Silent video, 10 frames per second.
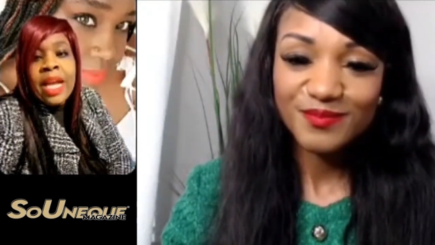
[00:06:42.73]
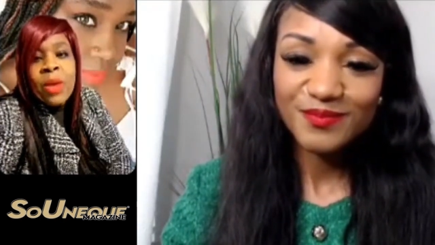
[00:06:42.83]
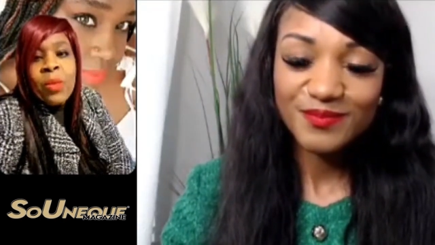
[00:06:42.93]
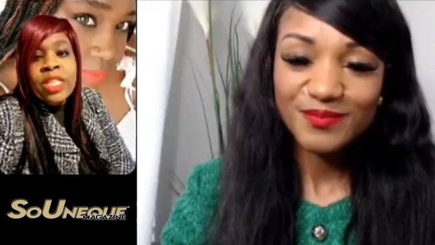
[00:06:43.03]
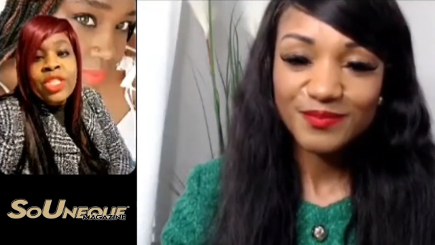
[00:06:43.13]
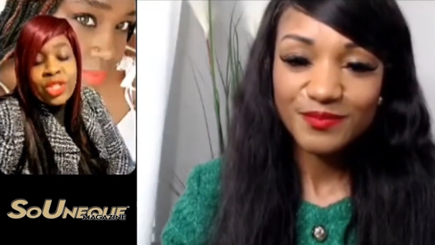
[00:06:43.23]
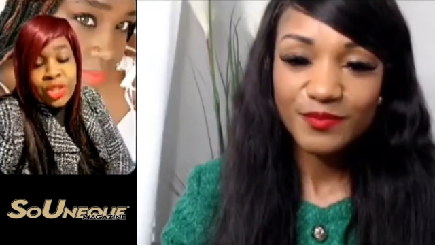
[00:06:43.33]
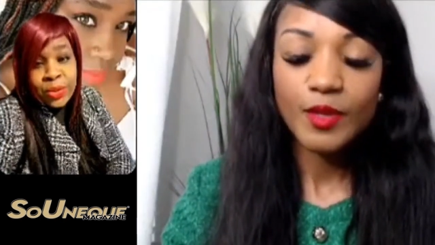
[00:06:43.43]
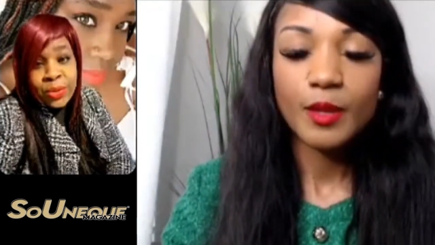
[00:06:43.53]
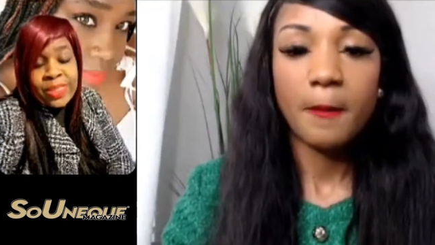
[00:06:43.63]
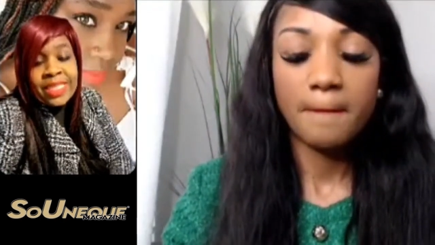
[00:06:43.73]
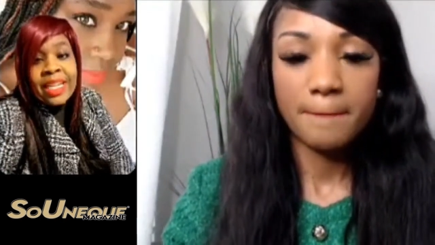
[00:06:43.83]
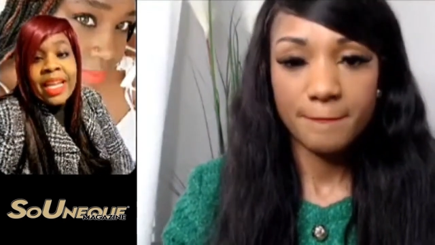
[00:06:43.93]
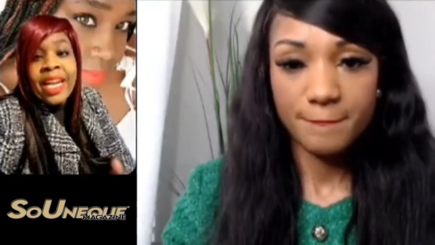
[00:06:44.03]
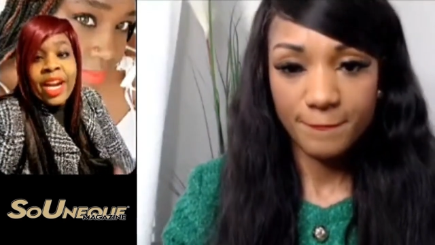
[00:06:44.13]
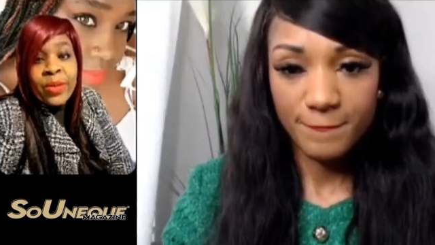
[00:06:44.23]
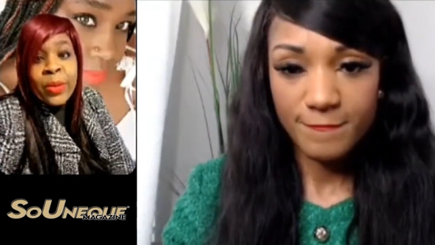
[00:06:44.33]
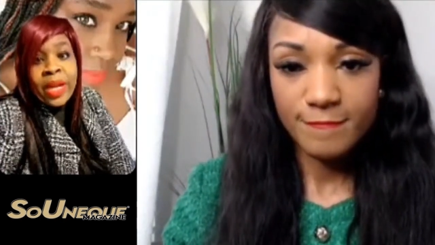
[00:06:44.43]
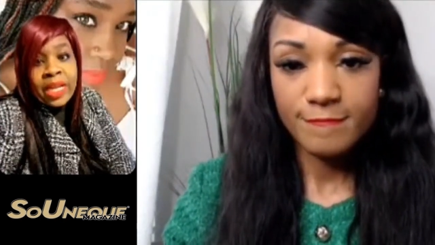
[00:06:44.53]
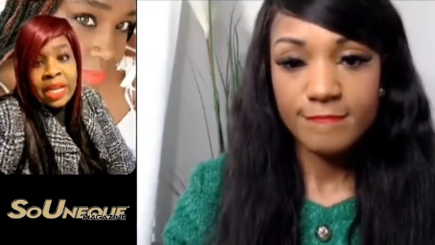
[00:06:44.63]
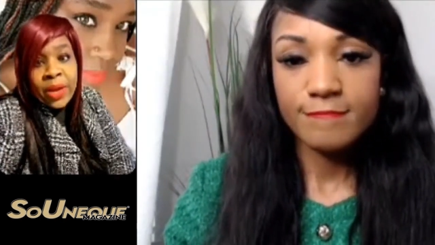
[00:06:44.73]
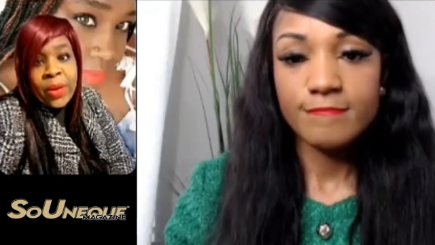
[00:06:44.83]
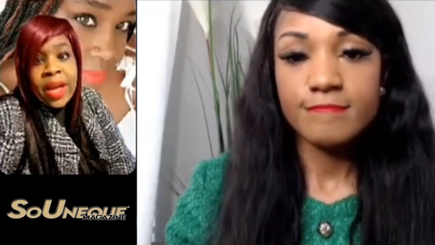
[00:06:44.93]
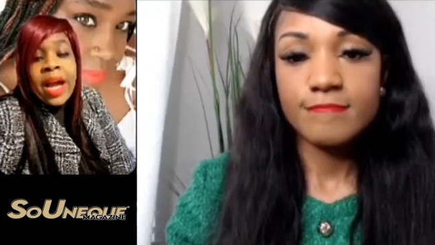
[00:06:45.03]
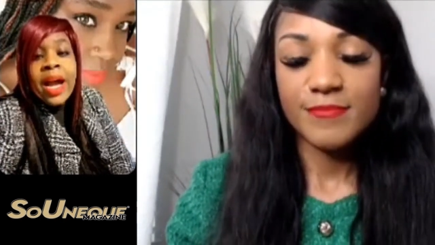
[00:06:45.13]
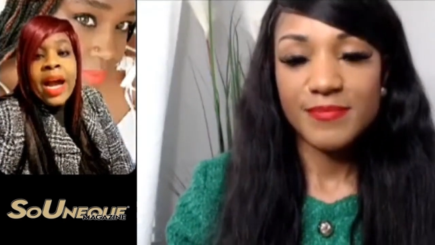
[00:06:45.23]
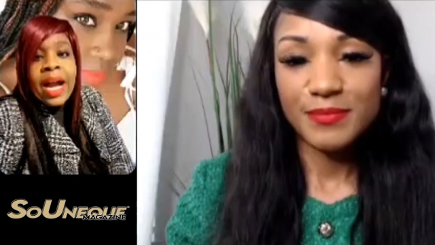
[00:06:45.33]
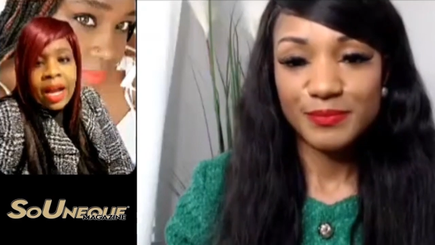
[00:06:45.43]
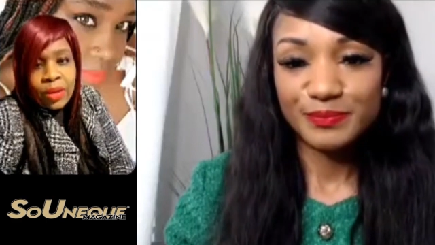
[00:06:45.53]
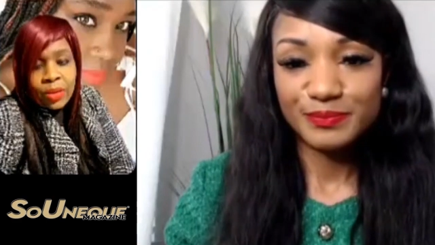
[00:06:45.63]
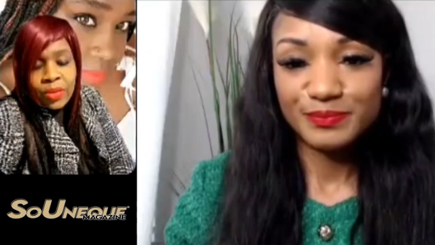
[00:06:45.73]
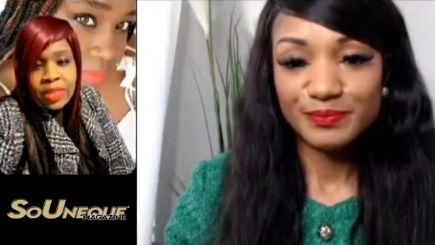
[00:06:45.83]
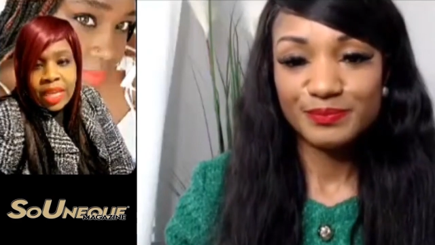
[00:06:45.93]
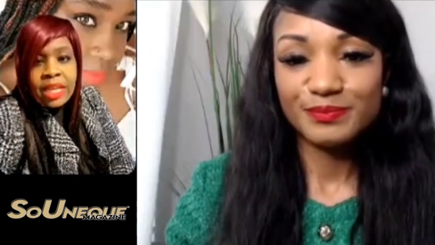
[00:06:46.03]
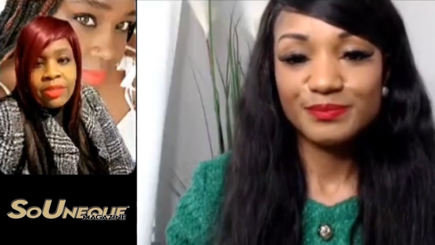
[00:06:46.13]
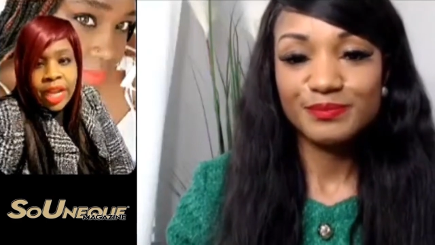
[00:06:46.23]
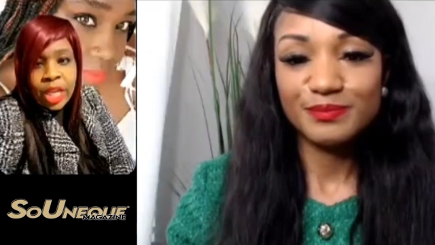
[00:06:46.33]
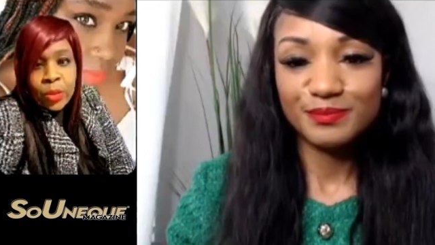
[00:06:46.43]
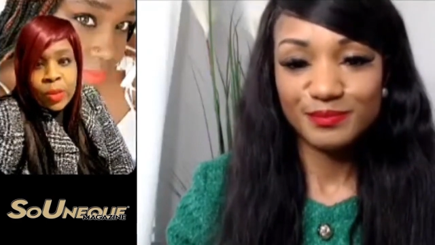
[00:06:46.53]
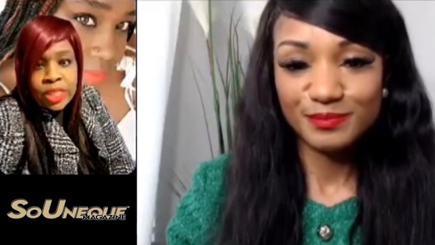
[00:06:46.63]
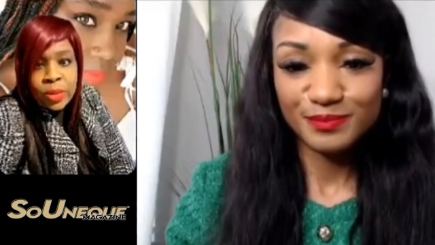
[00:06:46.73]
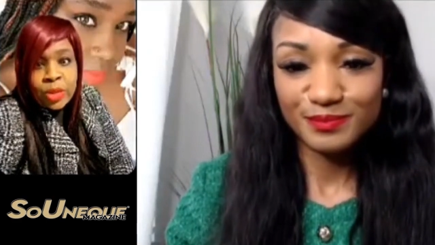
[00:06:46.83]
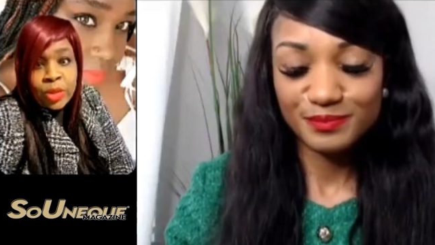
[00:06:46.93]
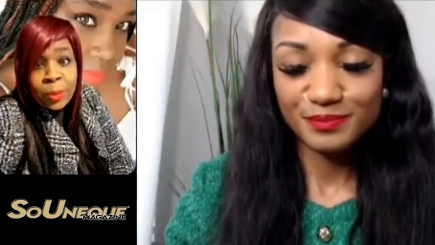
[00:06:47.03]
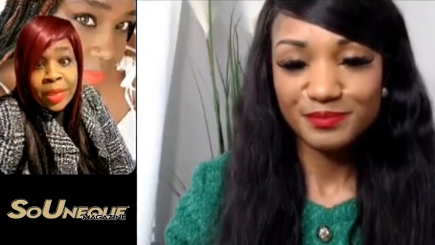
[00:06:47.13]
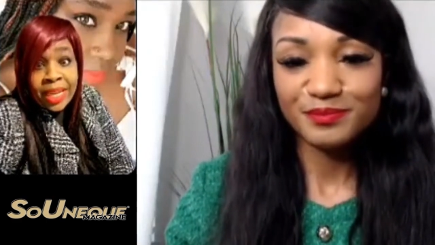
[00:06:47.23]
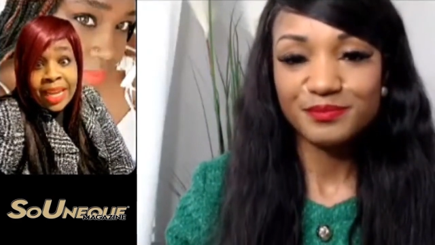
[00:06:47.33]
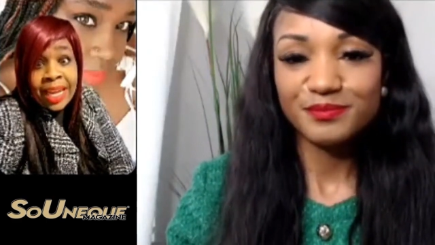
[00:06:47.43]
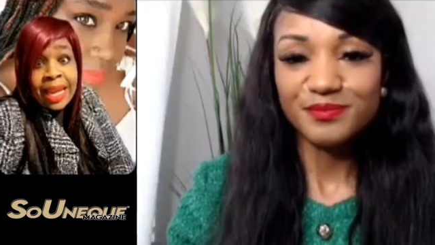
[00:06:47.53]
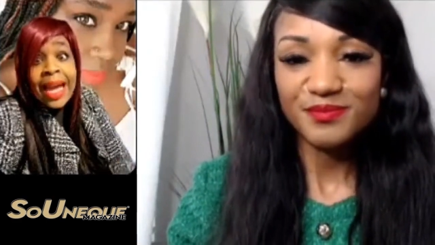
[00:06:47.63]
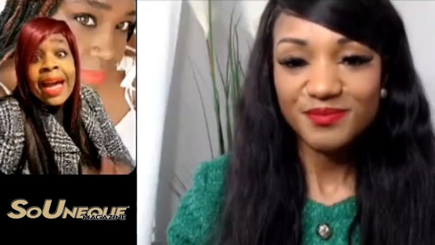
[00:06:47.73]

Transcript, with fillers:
Speaker 1: I want you to let everyone know how they can find you on social media,